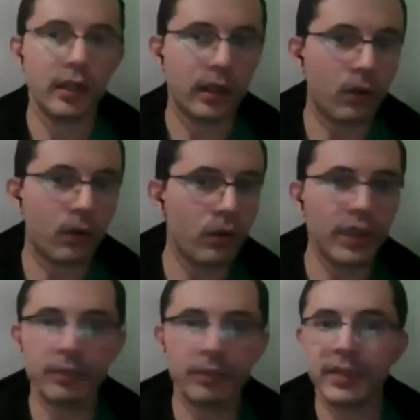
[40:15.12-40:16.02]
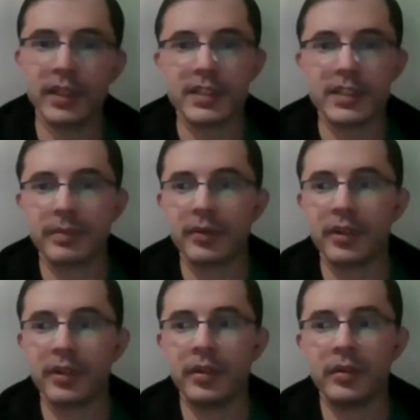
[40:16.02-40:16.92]
All the updates about
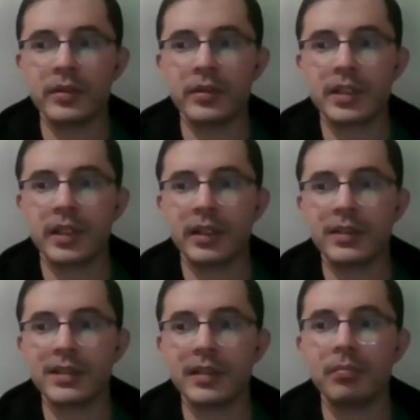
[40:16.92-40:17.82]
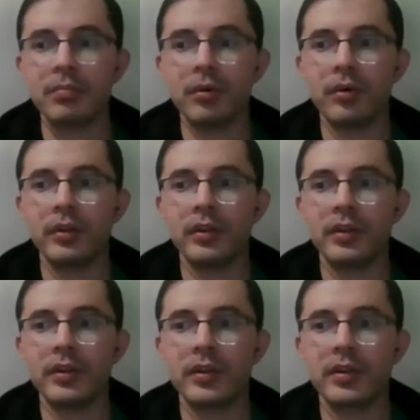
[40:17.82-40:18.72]
the news. And at some point,
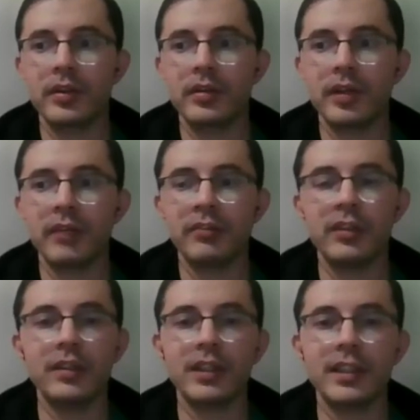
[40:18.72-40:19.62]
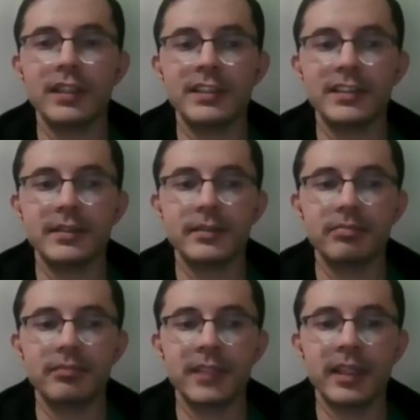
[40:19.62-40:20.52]
I realized
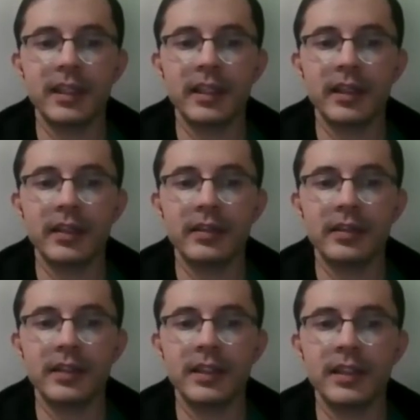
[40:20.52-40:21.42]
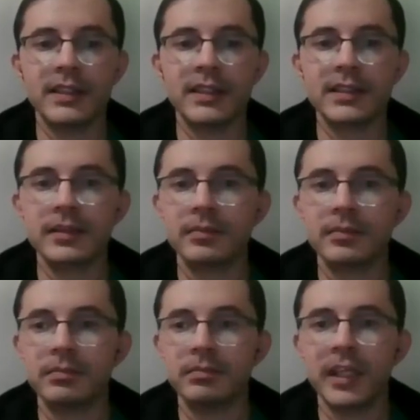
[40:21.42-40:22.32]
that it doesn't
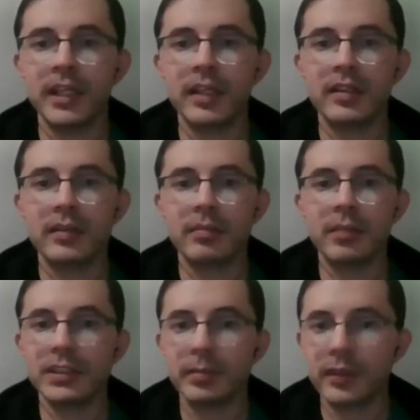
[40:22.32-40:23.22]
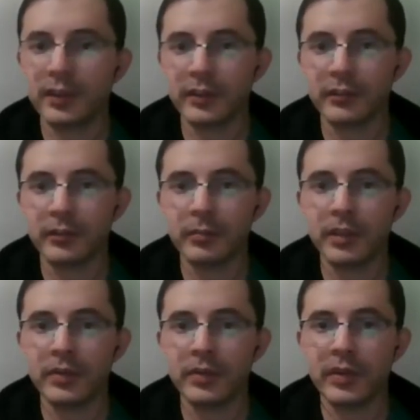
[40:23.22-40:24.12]
make it much better for me
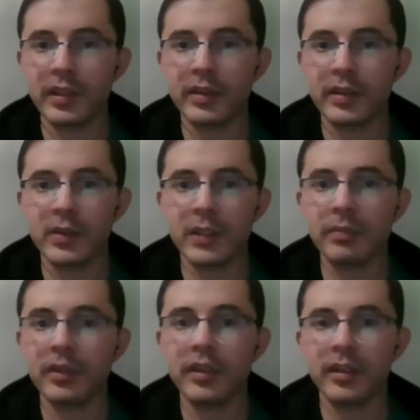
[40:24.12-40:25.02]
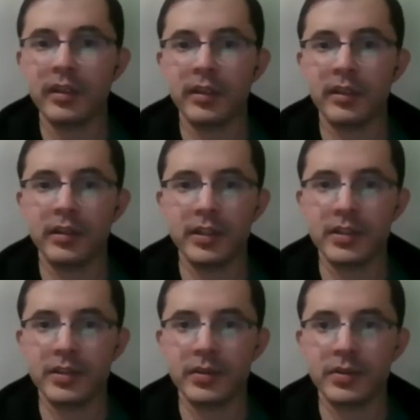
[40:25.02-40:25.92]
to keep reading
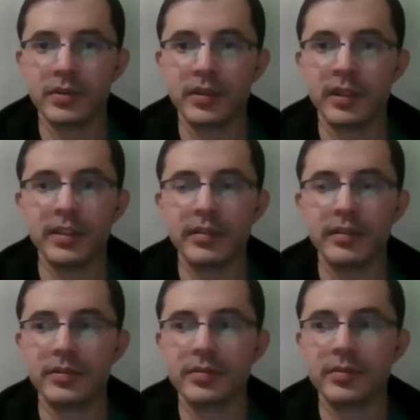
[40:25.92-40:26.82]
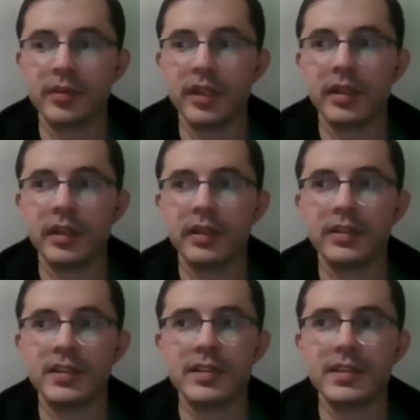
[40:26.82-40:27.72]
these news. And I think that
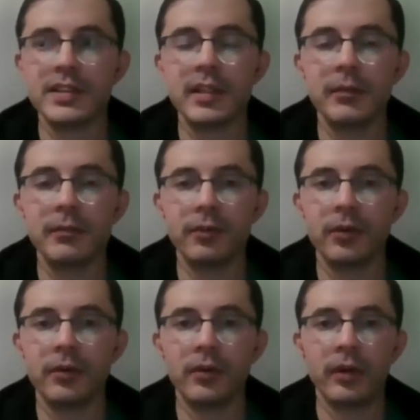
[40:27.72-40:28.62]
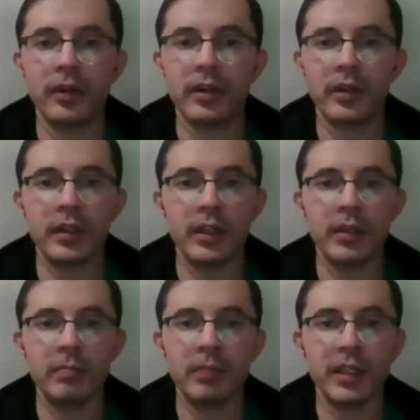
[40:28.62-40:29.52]
it's the same for the
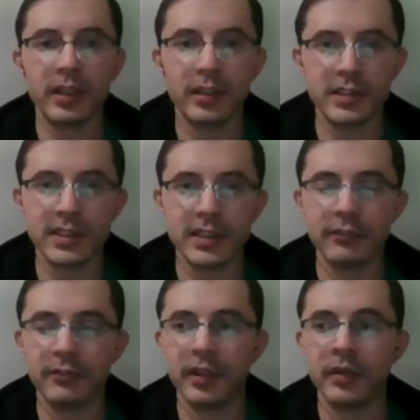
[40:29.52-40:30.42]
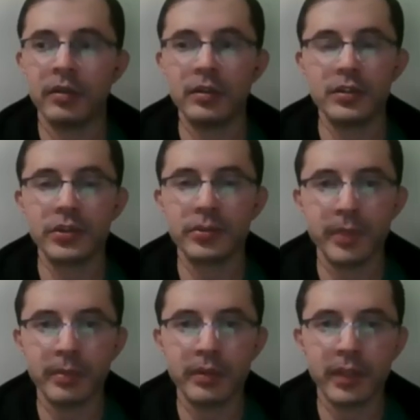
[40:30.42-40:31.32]
medical staff. And also
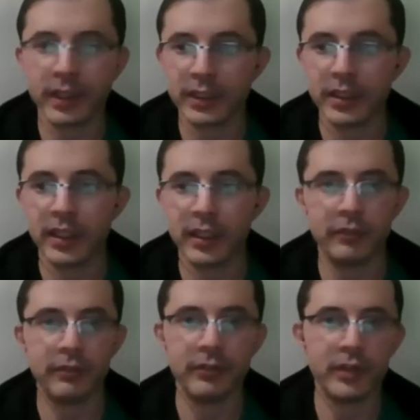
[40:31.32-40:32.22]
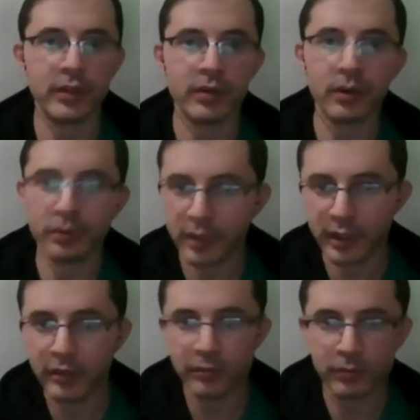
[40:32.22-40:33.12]
people actually have their own,
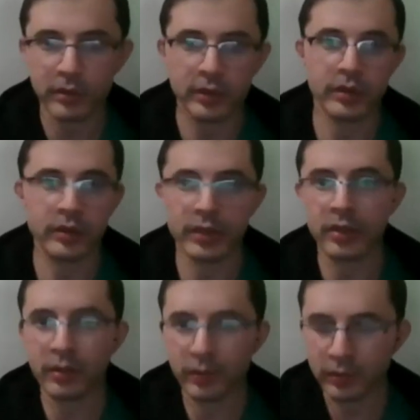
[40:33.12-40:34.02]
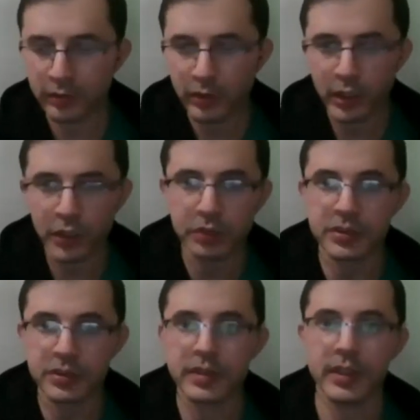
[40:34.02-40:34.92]
their own
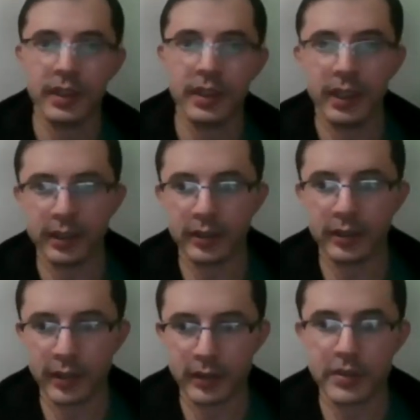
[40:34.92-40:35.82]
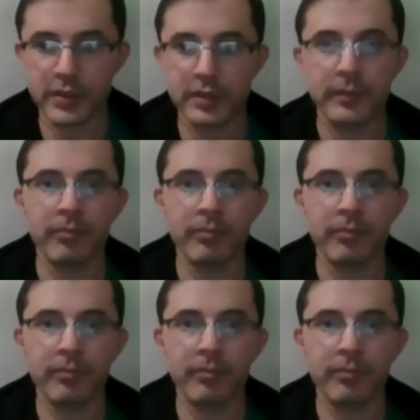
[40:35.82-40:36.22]
issues at the house.